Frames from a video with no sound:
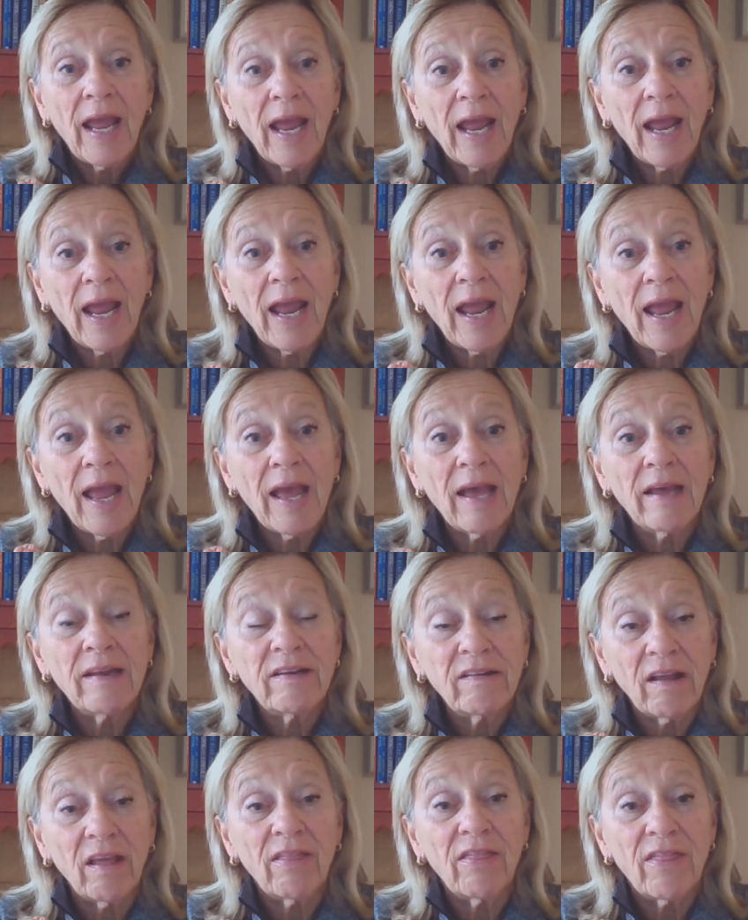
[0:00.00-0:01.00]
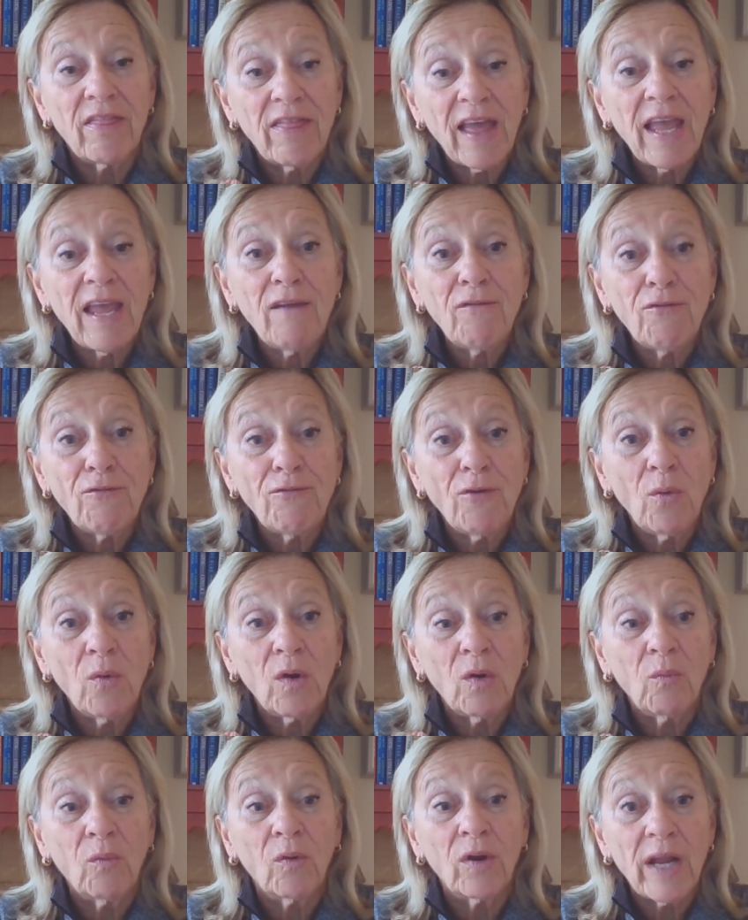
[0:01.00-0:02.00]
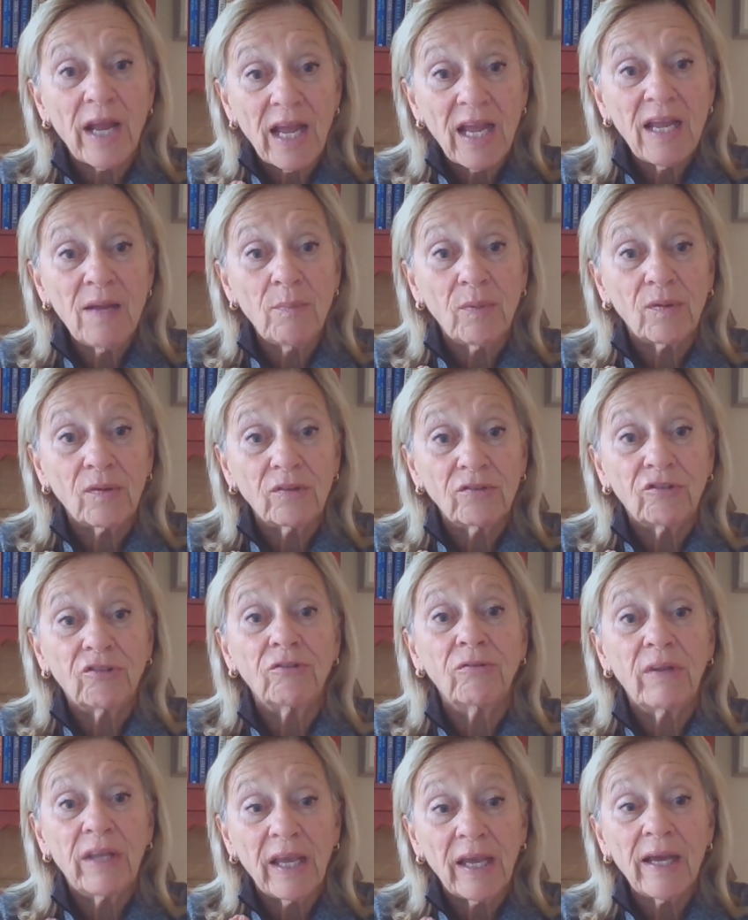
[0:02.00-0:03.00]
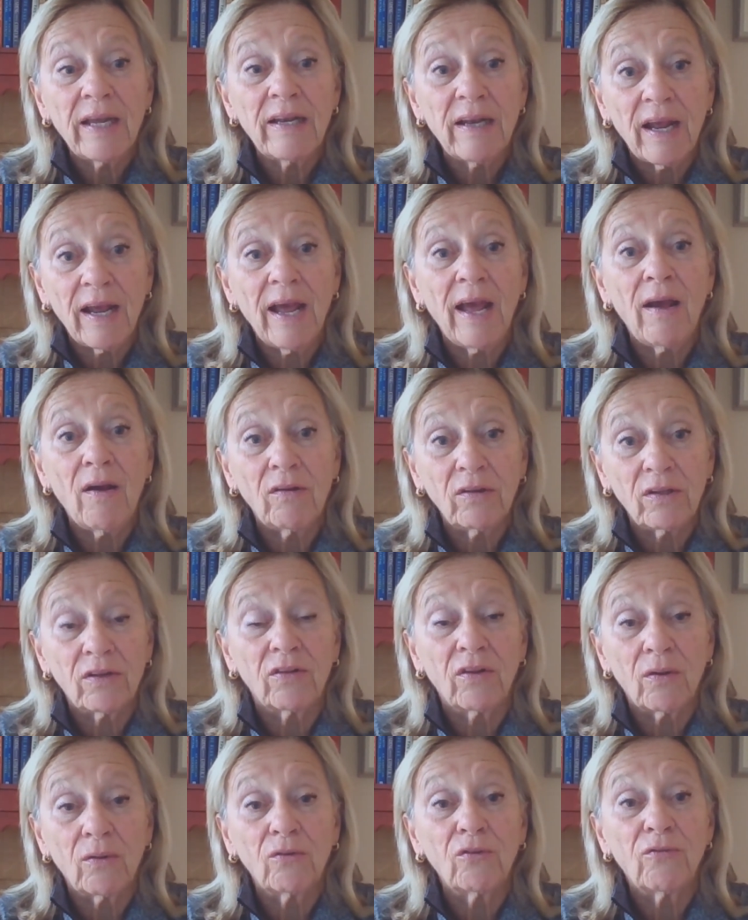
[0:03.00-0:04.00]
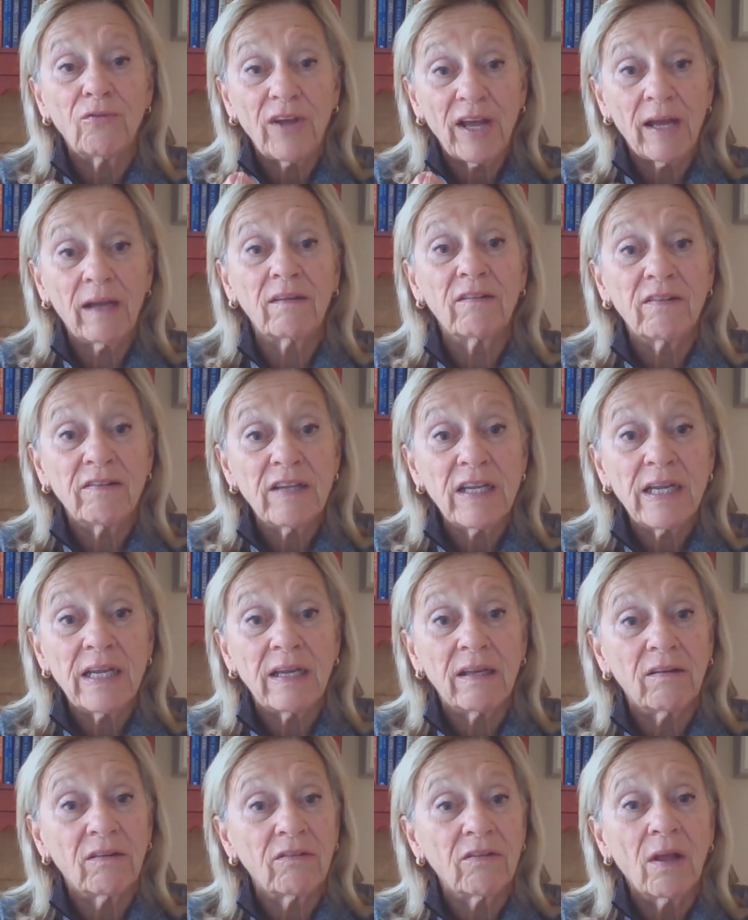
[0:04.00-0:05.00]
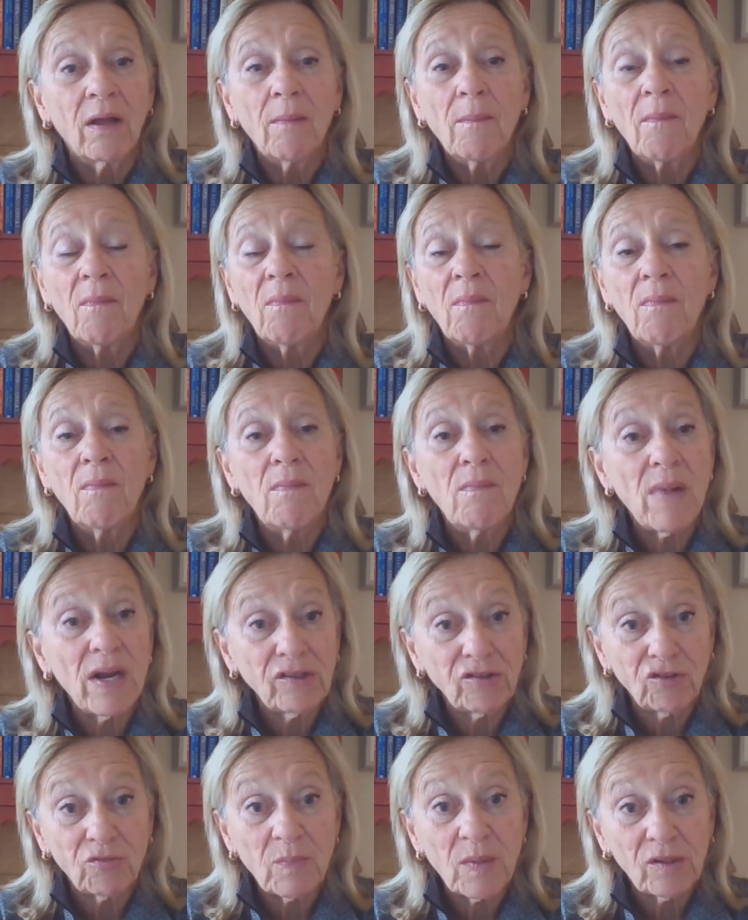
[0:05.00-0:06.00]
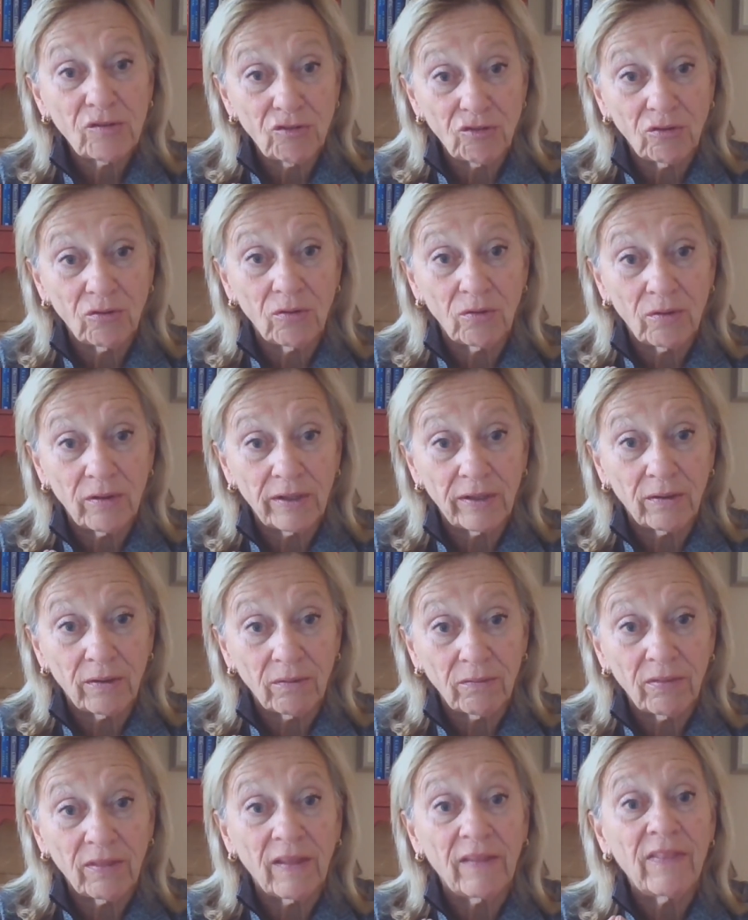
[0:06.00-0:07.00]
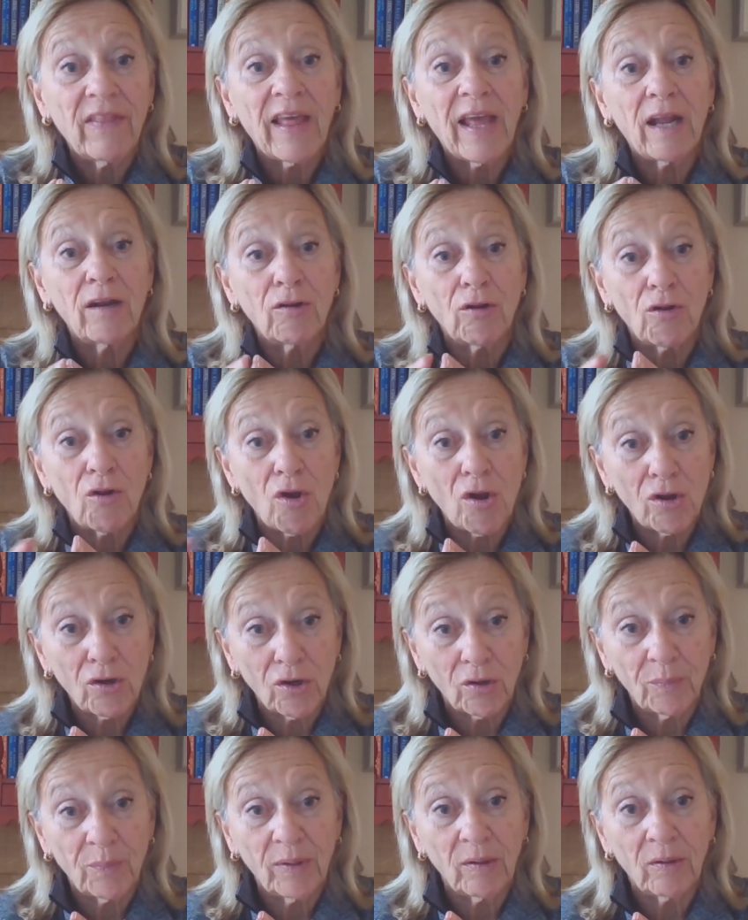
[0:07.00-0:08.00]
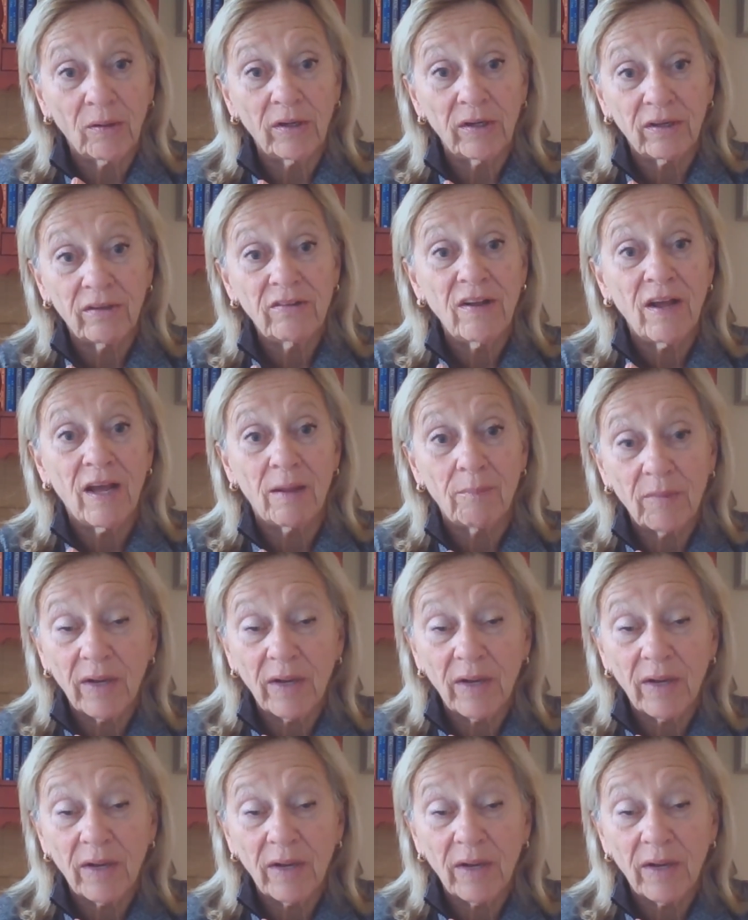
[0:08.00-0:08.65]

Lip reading: and they were able to get out those vaccines much, much earlier than that longer period of time.